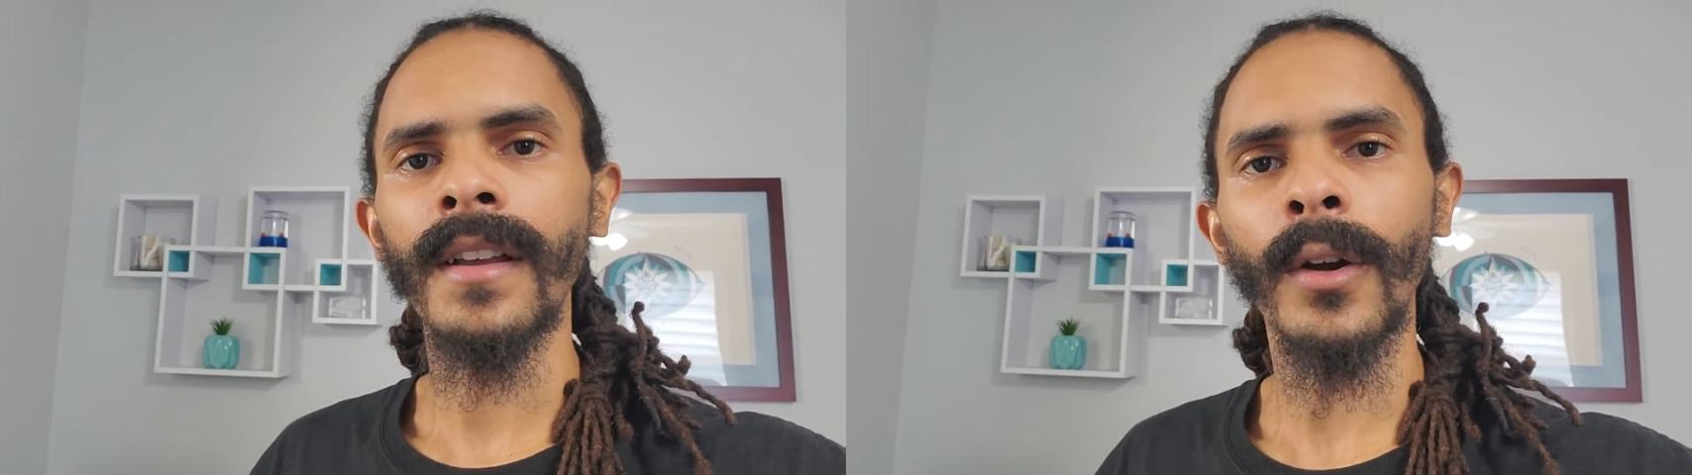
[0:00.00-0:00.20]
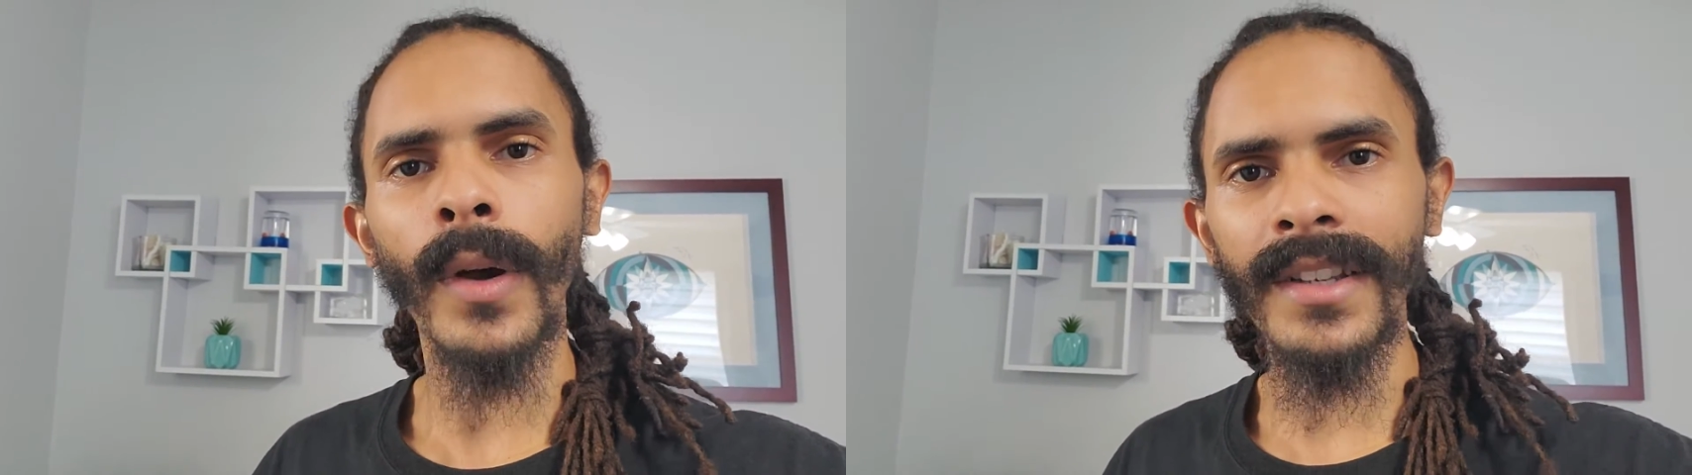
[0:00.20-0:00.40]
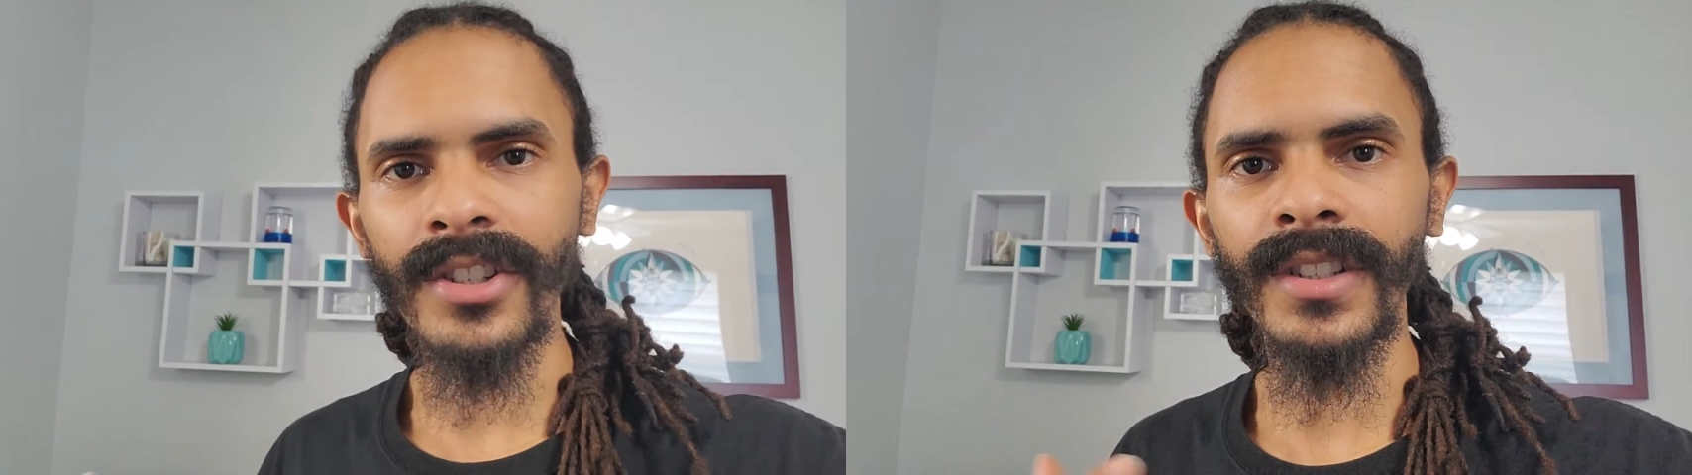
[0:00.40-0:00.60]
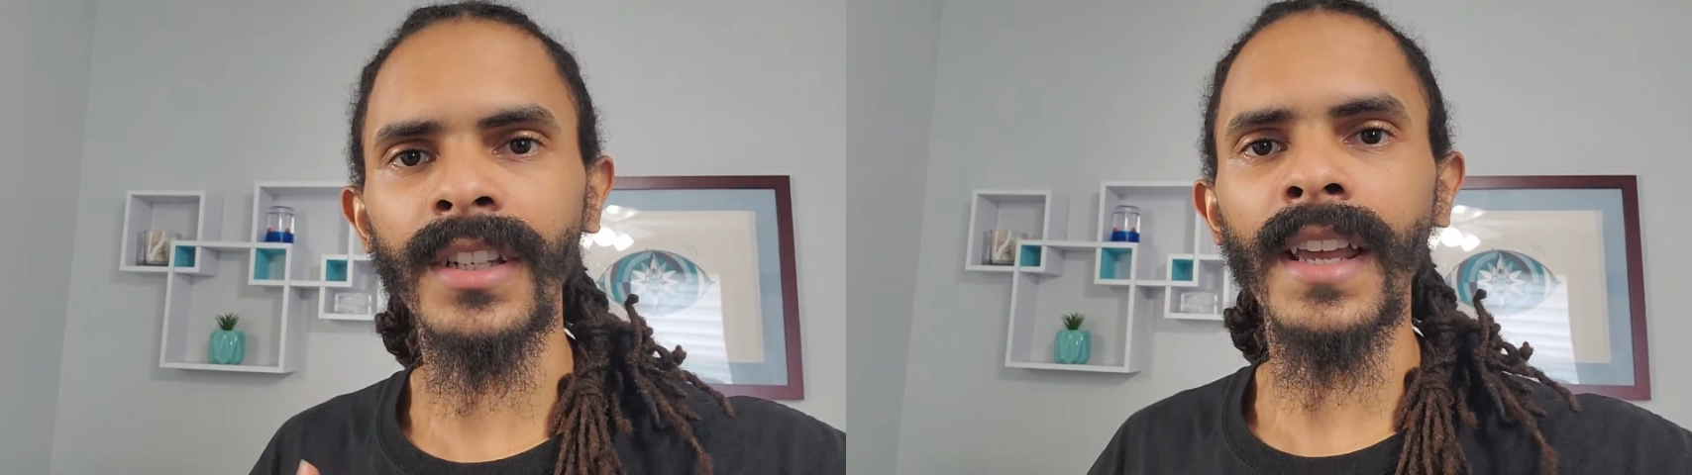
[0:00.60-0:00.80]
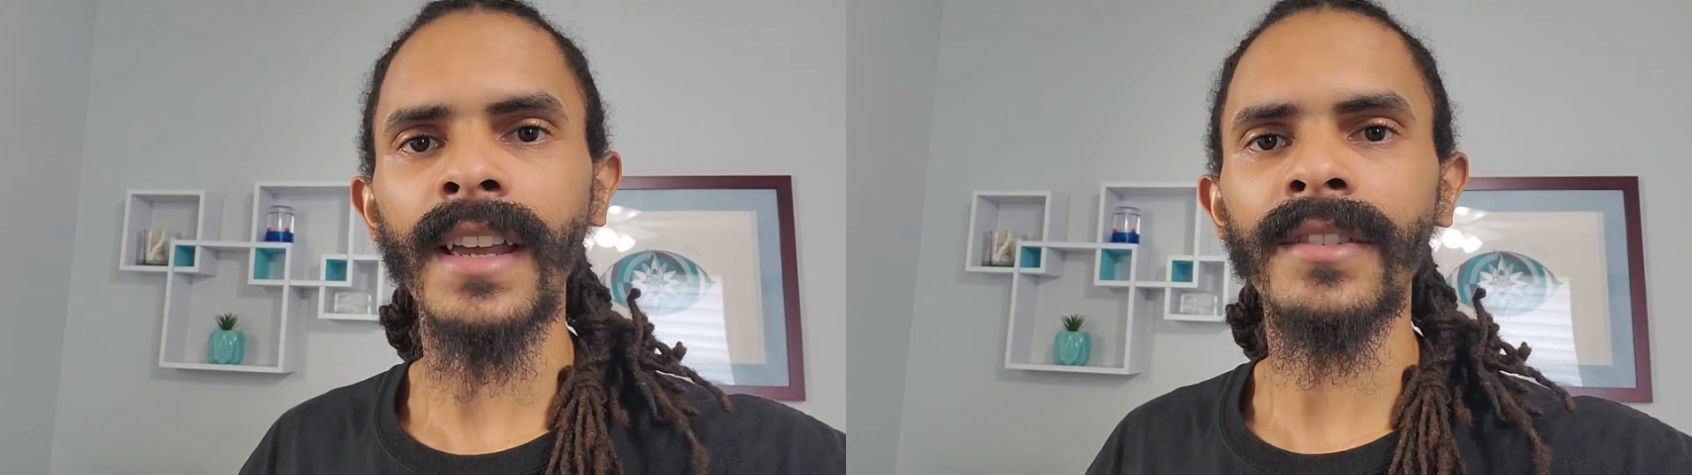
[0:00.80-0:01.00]
question
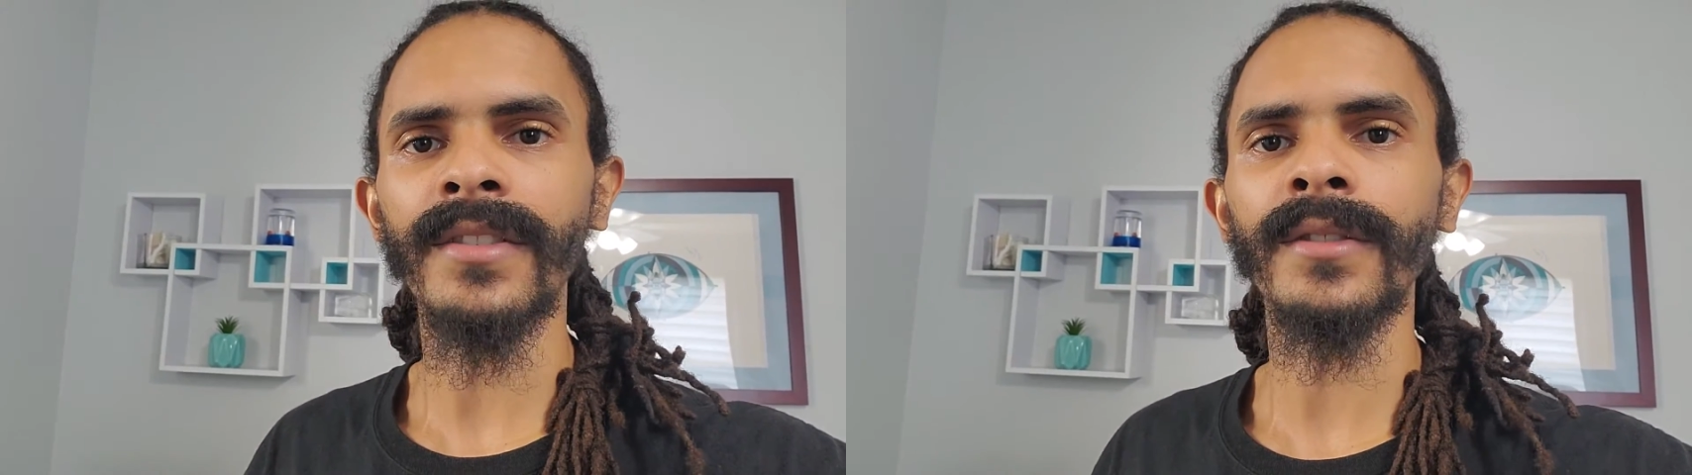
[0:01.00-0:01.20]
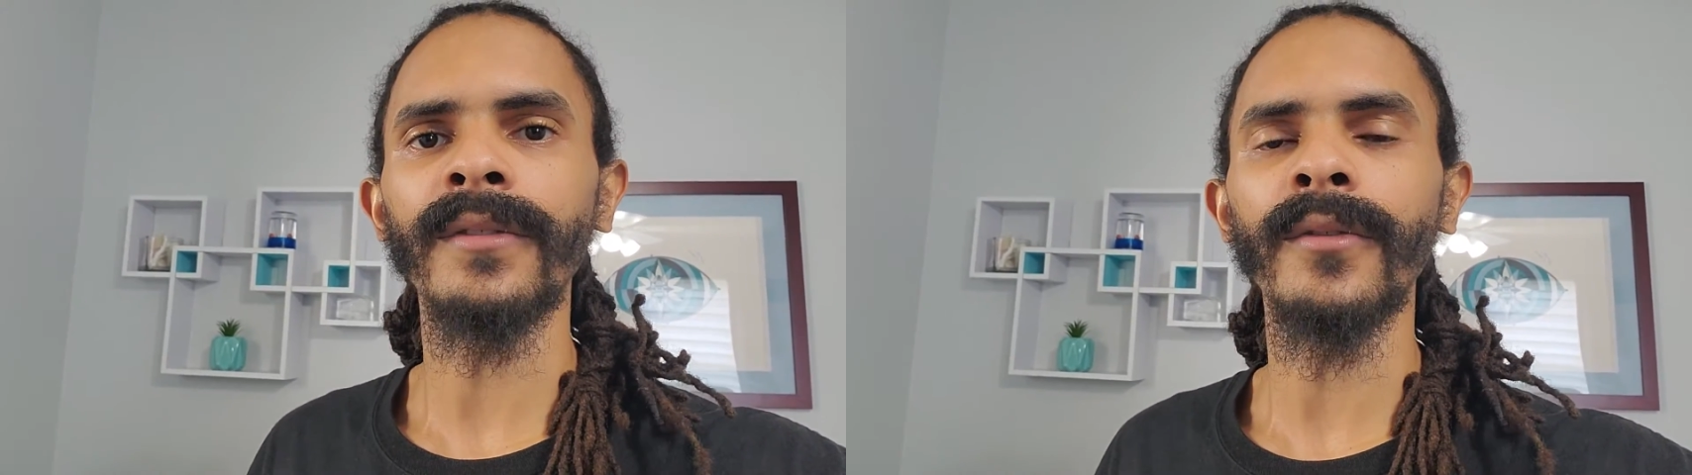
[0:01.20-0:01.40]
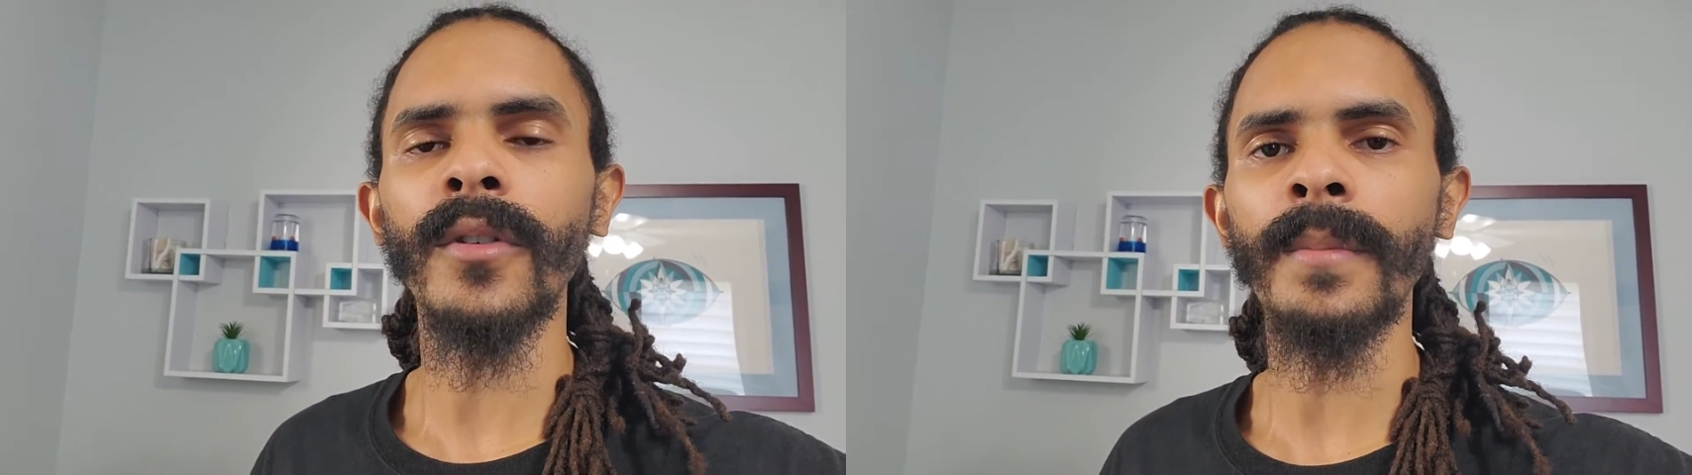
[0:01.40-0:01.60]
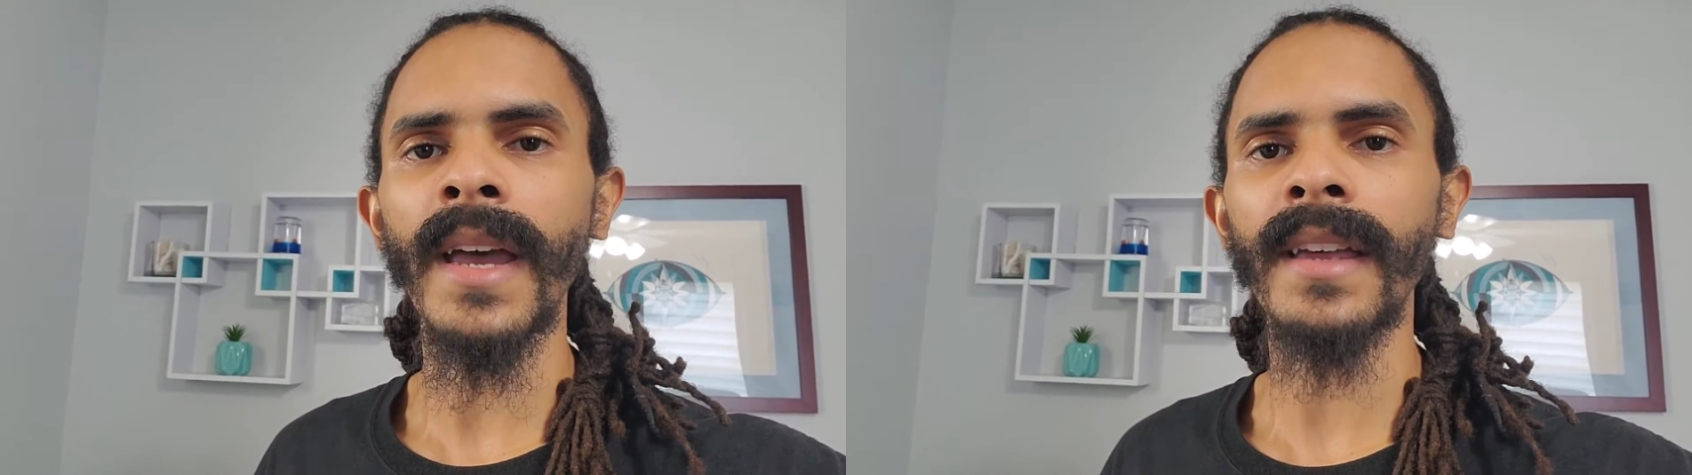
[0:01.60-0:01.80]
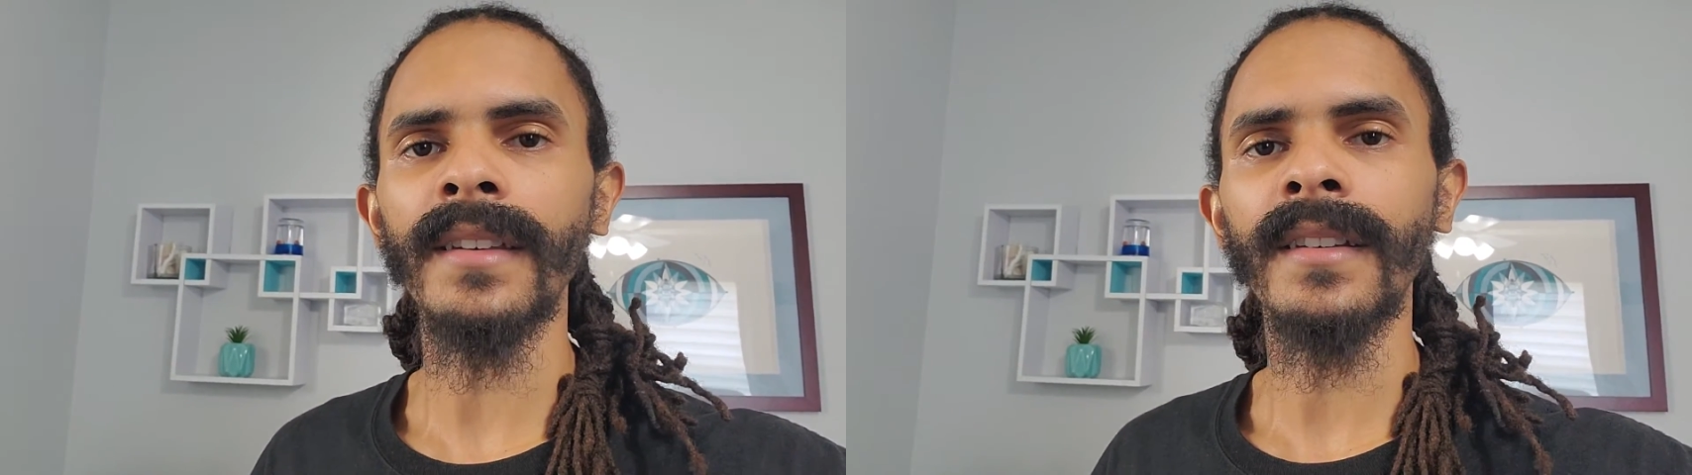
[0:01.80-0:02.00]
and answer
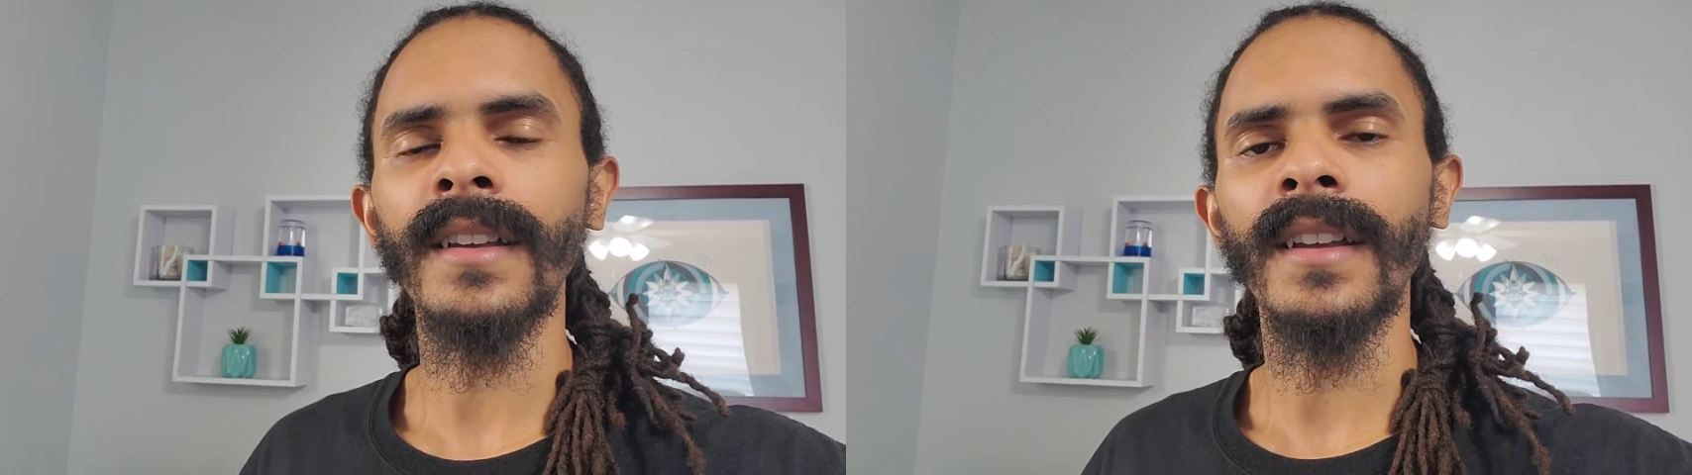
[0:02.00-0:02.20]
format,